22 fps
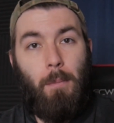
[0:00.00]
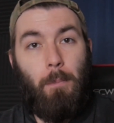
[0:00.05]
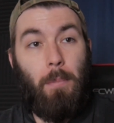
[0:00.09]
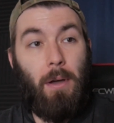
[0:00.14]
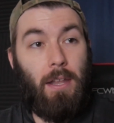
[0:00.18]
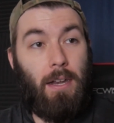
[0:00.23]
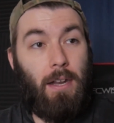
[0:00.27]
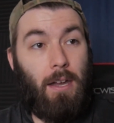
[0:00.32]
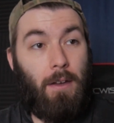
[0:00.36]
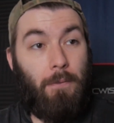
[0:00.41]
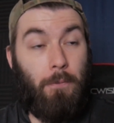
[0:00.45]

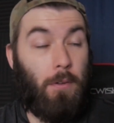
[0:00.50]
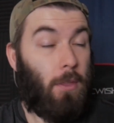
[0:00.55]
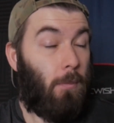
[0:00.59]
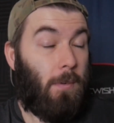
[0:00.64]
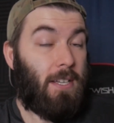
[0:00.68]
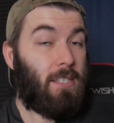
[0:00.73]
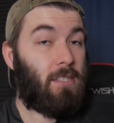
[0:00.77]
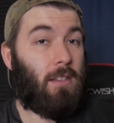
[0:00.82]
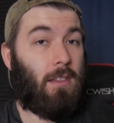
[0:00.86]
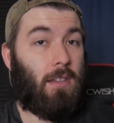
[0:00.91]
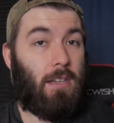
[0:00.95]
But for the
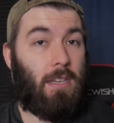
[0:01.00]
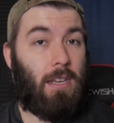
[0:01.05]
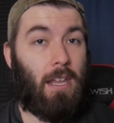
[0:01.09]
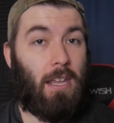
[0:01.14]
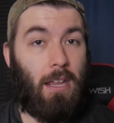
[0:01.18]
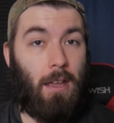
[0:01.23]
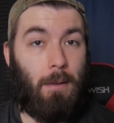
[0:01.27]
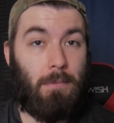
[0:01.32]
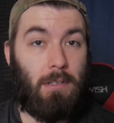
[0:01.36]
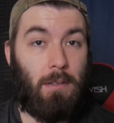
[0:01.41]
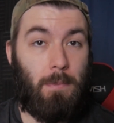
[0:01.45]
rest of the
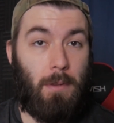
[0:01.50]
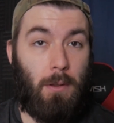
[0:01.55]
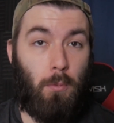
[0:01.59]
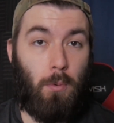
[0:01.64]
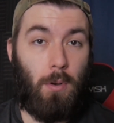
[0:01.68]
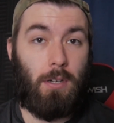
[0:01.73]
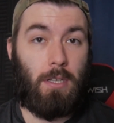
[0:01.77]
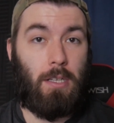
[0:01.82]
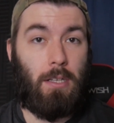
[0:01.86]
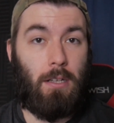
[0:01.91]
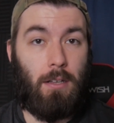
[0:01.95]
day, I'm going to be
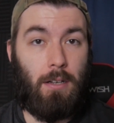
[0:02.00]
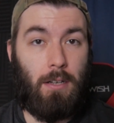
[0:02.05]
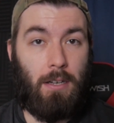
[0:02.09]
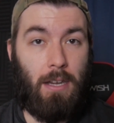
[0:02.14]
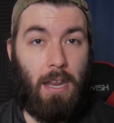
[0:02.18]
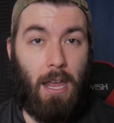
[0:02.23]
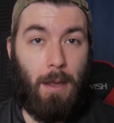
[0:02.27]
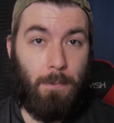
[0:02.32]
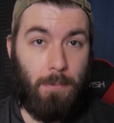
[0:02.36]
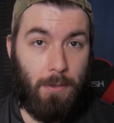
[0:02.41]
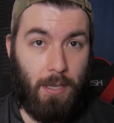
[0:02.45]
working on an
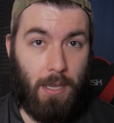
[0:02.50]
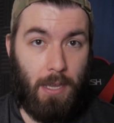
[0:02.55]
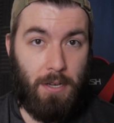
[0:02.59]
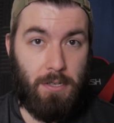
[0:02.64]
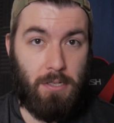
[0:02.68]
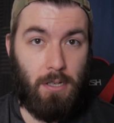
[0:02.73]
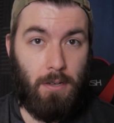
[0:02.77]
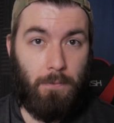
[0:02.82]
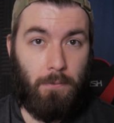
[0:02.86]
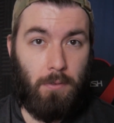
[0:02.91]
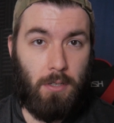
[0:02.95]

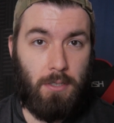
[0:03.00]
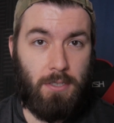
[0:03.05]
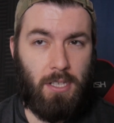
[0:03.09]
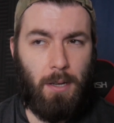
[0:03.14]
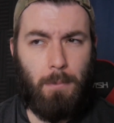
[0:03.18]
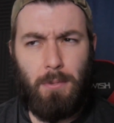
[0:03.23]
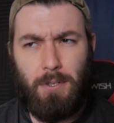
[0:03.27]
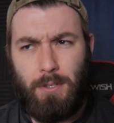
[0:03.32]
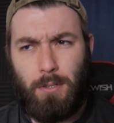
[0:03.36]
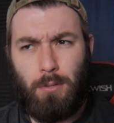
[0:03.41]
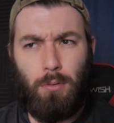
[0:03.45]
application for a
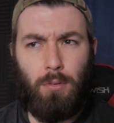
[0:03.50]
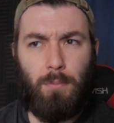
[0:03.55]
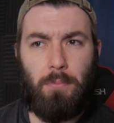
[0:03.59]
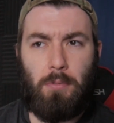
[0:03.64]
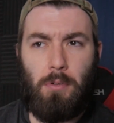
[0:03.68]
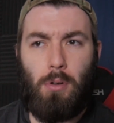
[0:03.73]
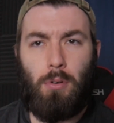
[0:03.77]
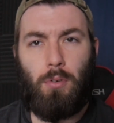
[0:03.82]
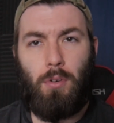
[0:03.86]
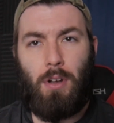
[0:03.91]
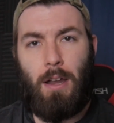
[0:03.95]
summer school
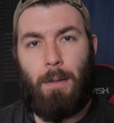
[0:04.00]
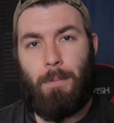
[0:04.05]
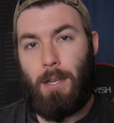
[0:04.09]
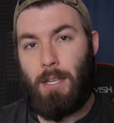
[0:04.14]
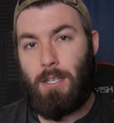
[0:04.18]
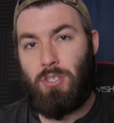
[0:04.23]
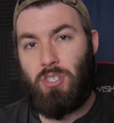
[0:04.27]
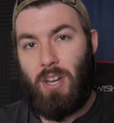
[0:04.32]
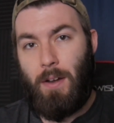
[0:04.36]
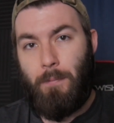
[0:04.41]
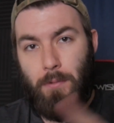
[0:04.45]
program
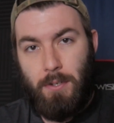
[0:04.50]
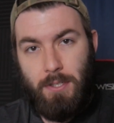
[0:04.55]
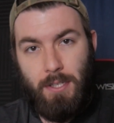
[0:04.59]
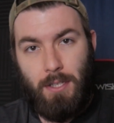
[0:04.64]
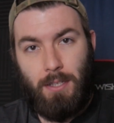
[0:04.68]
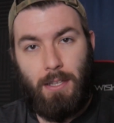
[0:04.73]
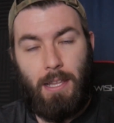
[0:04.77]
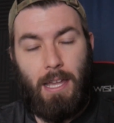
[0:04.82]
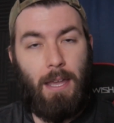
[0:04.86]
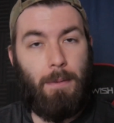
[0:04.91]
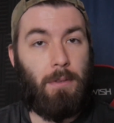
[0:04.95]
at
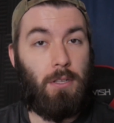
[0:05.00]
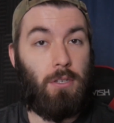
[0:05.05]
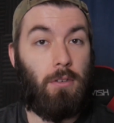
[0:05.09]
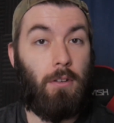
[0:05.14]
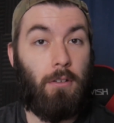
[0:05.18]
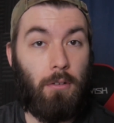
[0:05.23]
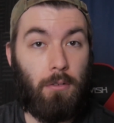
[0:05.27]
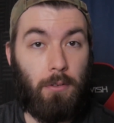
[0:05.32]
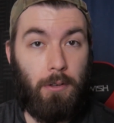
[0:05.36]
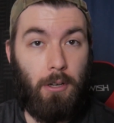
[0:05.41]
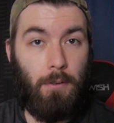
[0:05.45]
Jefferson Lab in
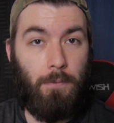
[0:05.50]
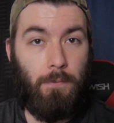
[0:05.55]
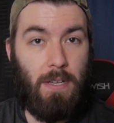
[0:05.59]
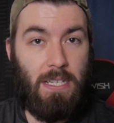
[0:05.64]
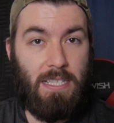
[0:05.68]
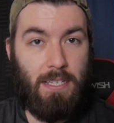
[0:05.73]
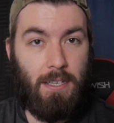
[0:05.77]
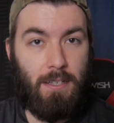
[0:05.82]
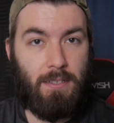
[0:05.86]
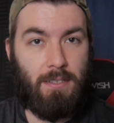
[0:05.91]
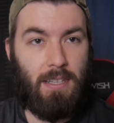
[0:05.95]
nuclear
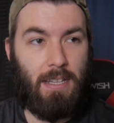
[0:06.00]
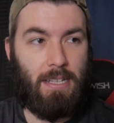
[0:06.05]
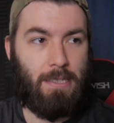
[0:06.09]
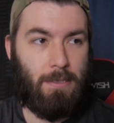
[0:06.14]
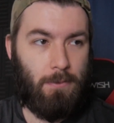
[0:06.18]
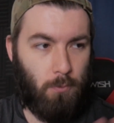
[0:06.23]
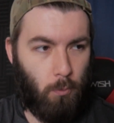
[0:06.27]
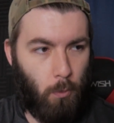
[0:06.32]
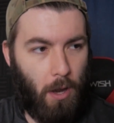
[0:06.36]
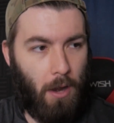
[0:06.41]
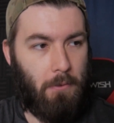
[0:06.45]
physics.
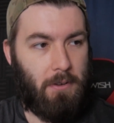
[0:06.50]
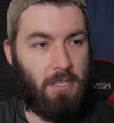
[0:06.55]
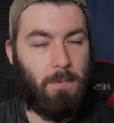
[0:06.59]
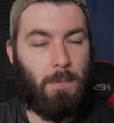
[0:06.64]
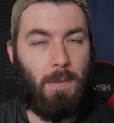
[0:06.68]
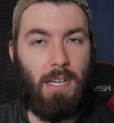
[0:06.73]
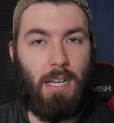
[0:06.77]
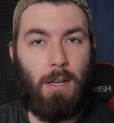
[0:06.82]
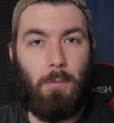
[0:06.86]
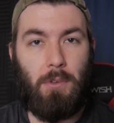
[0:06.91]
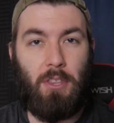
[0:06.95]
That's why I was
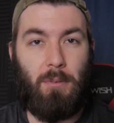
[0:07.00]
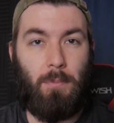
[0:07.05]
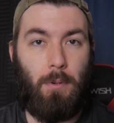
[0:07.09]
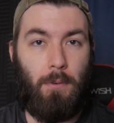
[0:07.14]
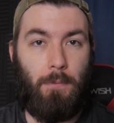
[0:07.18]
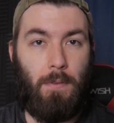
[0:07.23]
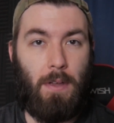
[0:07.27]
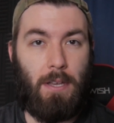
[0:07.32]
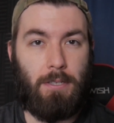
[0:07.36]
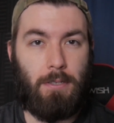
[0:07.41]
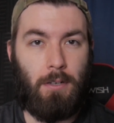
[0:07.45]
meeting with a
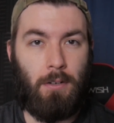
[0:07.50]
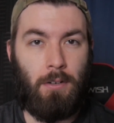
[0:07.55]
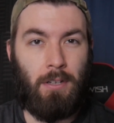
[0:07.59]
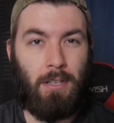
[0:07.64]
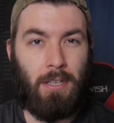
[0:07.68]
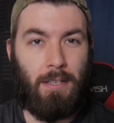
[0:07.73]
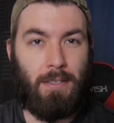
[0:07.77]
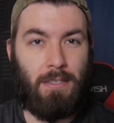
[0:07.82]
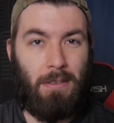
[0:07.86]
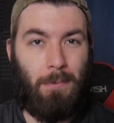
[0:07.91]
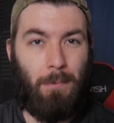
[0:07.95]
professor to
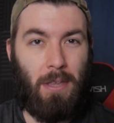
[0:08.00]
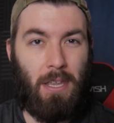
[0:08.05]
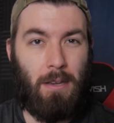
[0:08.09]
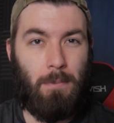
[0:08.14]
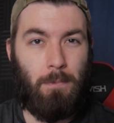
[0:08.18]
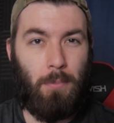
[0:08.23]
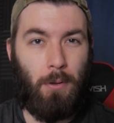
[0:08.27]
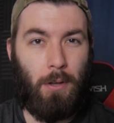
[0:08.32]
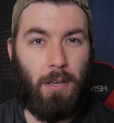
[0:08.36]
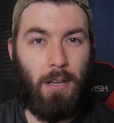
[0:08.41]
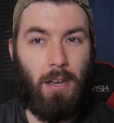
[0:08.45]
get some
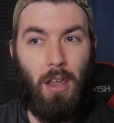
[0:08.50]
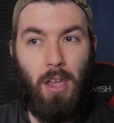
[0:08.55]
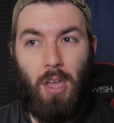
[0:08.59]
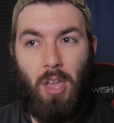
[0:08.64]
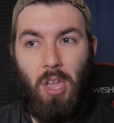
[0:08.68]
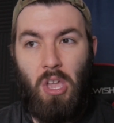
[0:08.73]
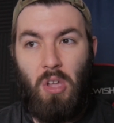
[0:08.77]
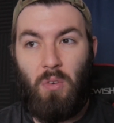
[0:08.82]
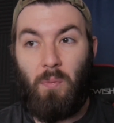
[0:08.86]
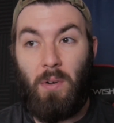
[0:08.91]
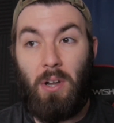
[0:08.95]
input.
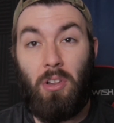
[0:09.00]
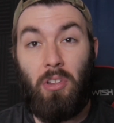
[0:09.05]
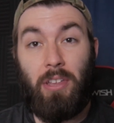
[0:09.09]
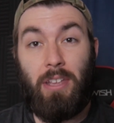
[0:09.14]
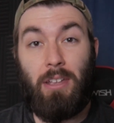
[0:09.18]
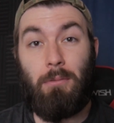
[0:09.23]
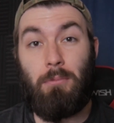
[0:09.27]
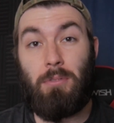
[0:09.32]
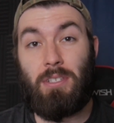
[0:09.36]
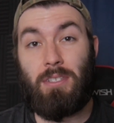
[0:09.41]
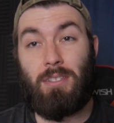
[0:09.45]
Really,
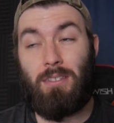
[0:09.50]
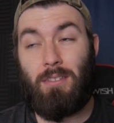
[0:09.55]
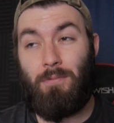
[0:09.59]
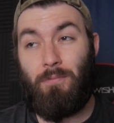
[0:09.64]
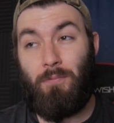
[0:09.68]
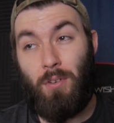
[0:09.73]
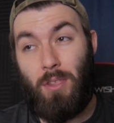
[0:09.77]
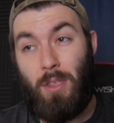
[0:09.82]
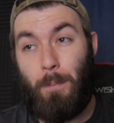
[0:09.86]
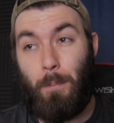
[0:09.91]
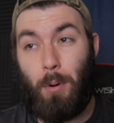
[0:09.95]
it was
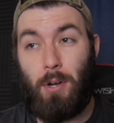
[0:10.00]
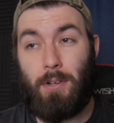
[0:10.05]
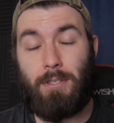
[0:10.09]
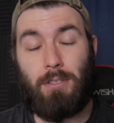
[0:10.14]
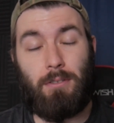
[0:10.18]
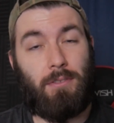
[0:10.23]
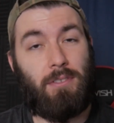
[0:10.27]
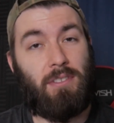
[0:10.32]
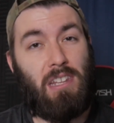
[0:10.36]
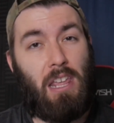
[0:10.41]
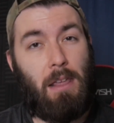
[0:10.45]
for the
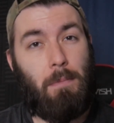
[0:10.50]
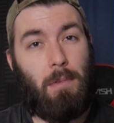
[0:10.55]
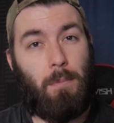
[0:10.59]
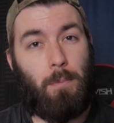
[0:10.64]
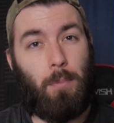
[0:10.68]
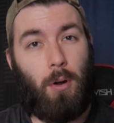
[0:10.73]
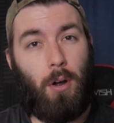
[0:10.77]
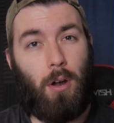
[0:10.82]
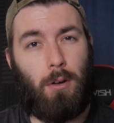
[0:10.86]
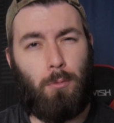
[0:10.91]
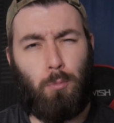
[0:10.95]
personal
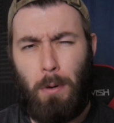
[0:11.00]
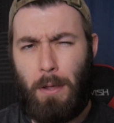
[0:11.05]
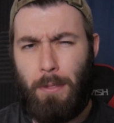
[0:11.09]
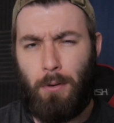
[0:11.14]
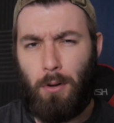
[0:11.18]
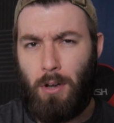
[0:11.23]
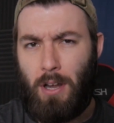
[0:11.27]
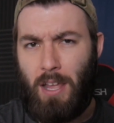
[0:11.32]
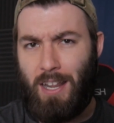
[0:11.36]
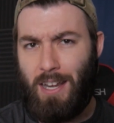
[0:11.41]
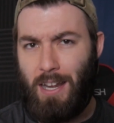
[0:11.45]
statement part,
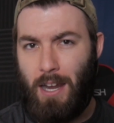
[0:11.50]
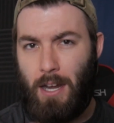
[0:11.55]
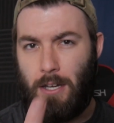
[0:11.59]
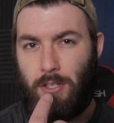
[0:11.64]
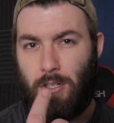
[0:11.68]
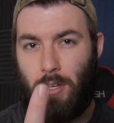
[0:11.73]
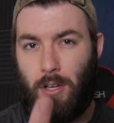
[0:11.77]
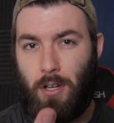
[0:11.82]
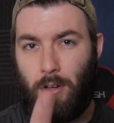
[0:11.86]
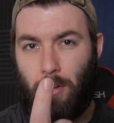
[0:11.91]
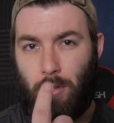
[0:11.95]
whether or not I
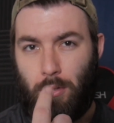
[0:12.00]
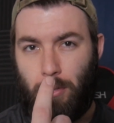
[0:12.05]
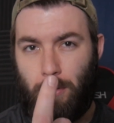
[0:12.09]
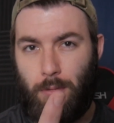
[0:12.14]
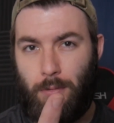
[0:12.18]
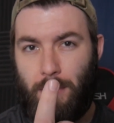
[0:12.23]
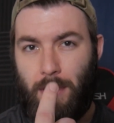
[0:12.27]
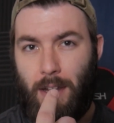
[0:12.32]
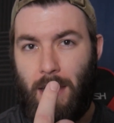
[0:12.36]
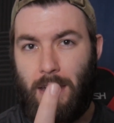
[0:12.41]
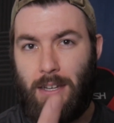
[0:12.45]
should
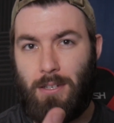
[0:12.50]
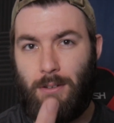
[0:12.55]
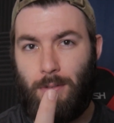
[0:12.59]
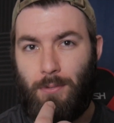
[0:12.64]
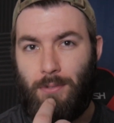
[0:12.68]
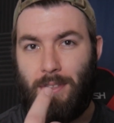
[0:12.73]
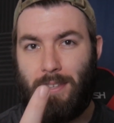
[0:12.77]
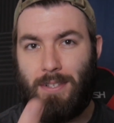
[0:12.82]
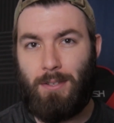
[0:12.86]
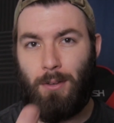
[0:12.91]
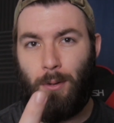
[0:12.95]
include that I do
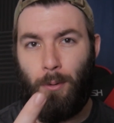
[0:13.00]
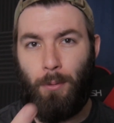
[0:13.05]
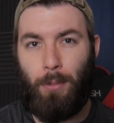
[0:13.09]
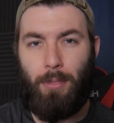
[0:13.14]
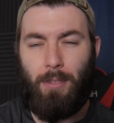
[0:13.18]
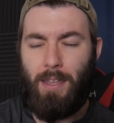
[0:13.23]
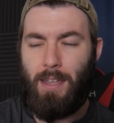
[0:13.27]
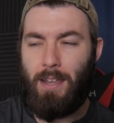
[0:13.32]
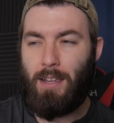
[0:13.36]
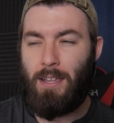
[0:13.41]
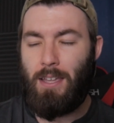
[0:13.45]
this whole
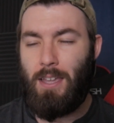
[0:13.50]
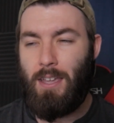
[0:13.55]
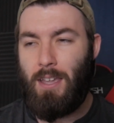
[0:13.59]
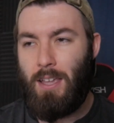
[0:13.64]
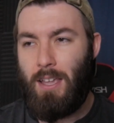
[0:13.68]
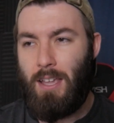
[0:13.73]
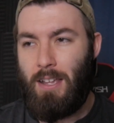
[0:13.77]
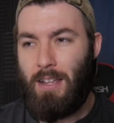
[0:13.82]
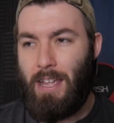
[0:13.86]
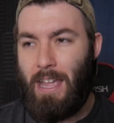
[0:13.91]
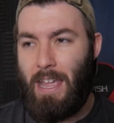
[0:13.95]
thing.
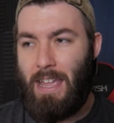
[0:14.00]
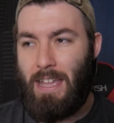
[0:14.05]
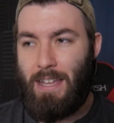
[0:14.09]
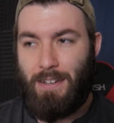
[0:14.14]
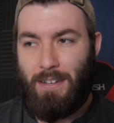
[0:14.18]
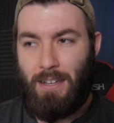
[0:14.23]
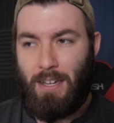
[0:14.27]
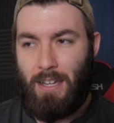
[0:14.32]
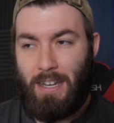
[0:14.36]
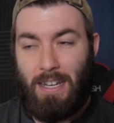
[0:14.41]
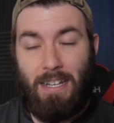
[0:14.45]

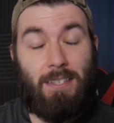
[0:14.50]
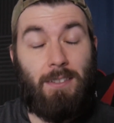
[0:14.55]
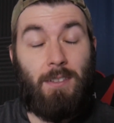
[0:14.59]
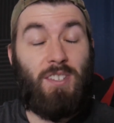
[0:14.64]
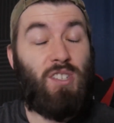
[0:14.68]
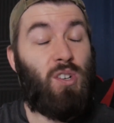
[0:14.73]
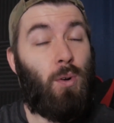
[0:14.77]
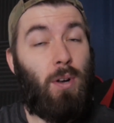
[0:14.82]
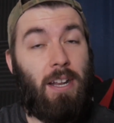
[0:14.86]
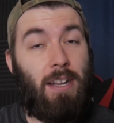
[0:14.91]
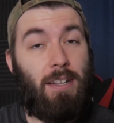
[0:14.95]
And I guess the
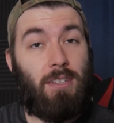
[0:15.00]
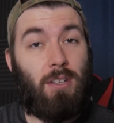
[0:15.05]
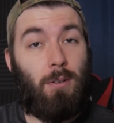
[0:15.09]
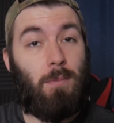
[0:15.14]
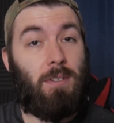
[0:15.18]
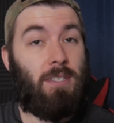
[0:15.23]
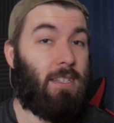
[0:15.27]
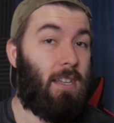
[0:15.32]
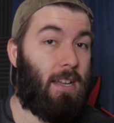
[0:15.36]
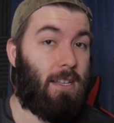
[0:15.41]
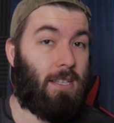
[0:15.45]
short answer
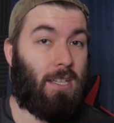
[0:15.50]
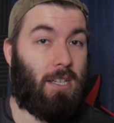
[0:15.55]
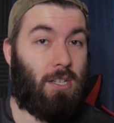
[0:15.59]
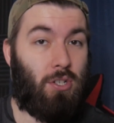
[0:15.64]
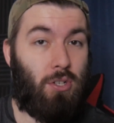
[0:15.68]
was yes, I